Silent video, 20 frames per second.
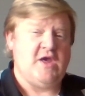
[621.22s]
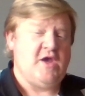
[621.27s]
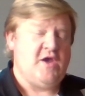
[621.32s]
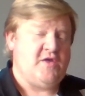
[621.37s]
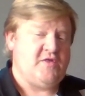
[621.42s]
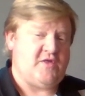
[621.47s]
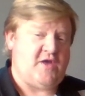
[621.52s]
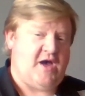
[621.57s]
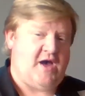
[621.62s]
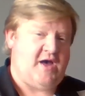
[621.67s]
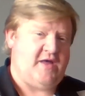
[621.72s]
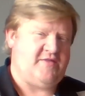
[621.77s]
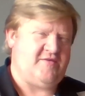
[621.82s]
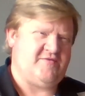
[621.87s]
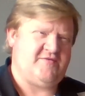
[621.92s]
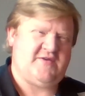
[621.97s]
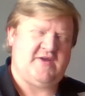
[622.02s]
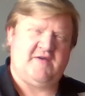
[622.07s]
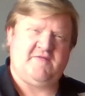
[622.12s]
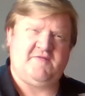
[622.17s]
Their
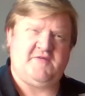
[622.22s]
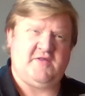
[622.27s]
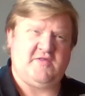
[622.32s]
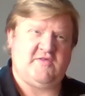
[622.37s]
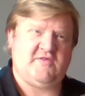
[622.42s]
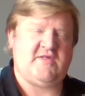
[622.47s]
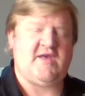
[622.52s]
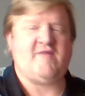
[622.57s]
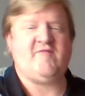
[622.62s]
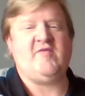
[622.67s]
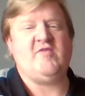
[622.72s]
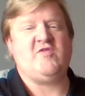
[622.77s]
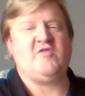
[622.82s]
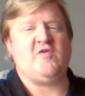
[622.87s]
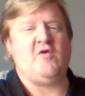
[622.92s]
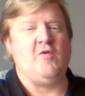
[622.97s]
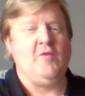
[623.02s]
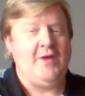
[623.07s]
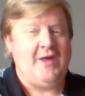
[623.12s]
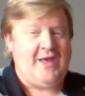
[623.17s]
toughness 7,
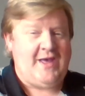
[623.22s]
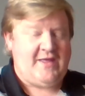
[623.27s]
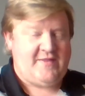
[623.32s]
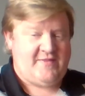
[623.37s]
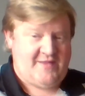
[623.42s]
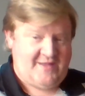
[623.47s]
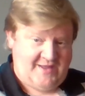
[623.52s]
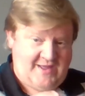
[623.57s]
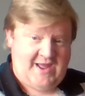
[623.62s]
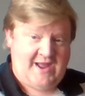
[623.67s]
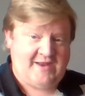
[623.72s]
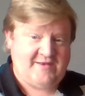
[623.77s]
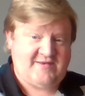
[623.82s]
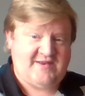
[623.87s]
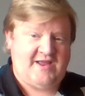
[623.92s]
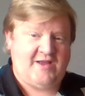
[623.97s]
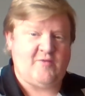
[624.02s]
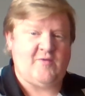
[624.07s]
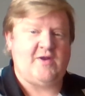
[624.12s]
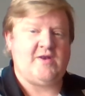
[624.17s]
so they can
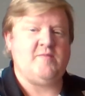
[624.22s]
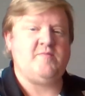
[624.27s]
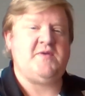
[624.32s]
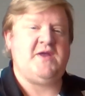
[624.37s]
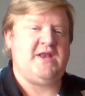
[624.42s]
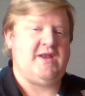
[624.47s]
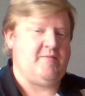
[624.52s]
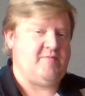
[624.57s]
take quite a beating.